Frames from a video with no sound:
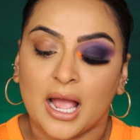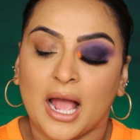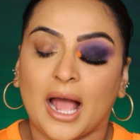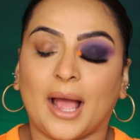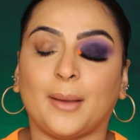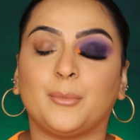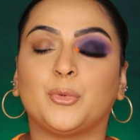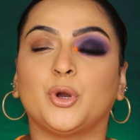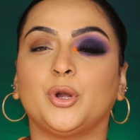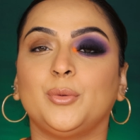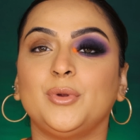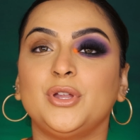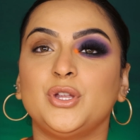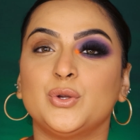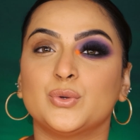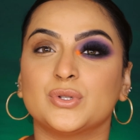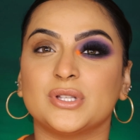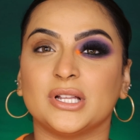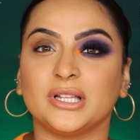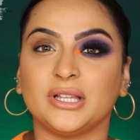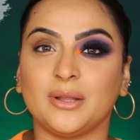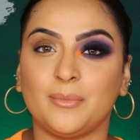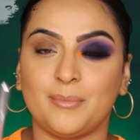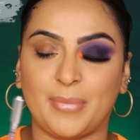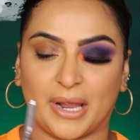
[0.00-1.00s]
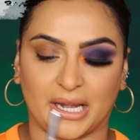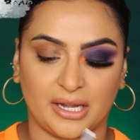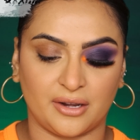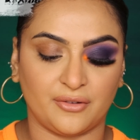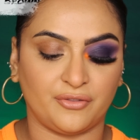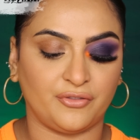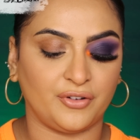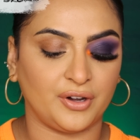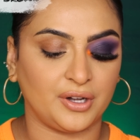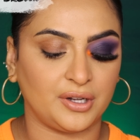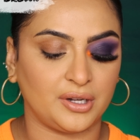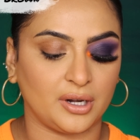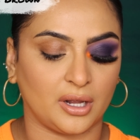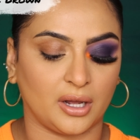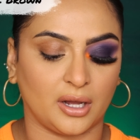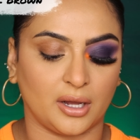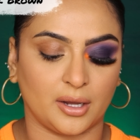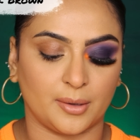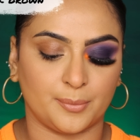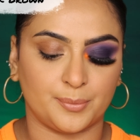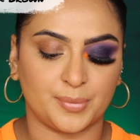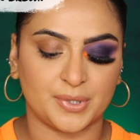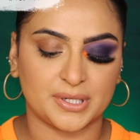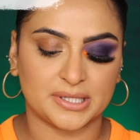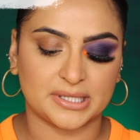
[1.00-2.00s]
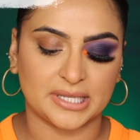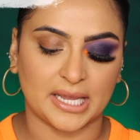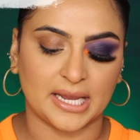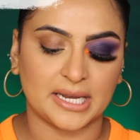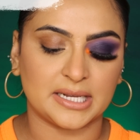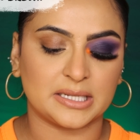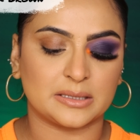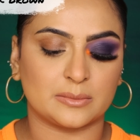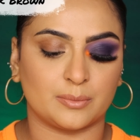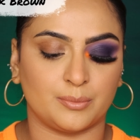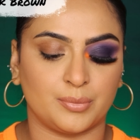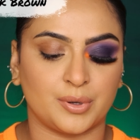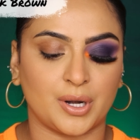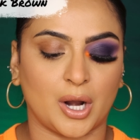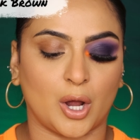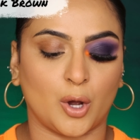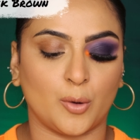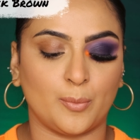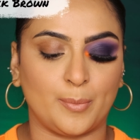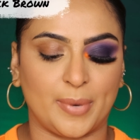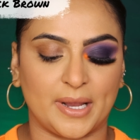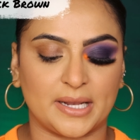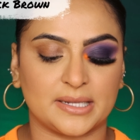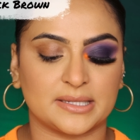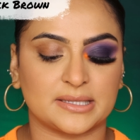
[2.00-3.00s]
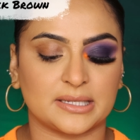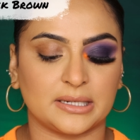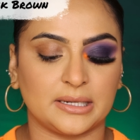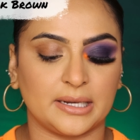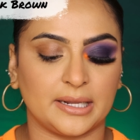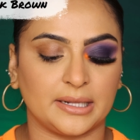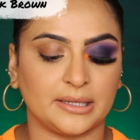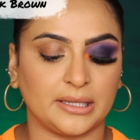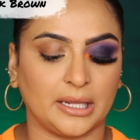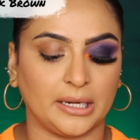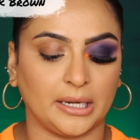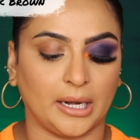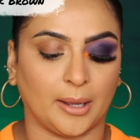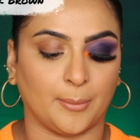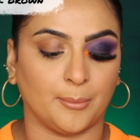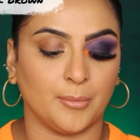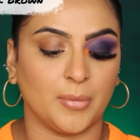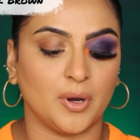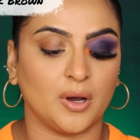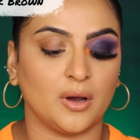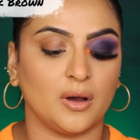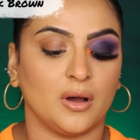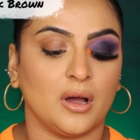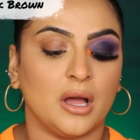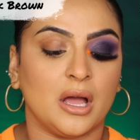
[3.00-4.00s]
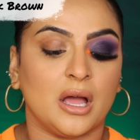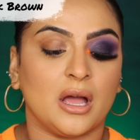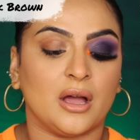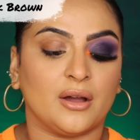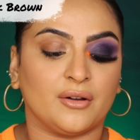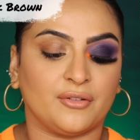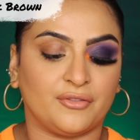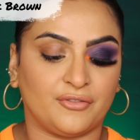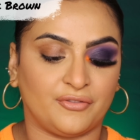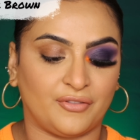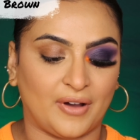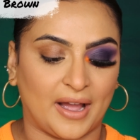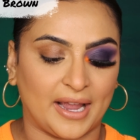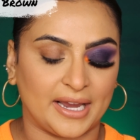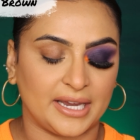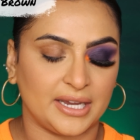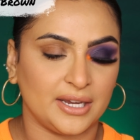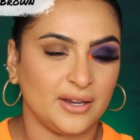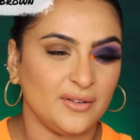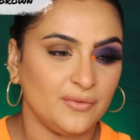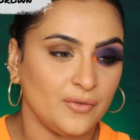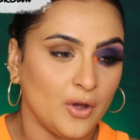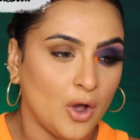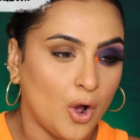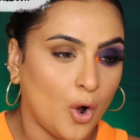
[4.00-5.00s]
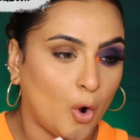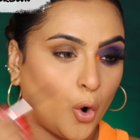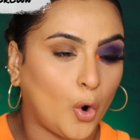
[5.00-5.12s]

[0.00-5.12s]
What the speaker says: I'm going to be using the Benefit Precise Brow Pencil in the number 5.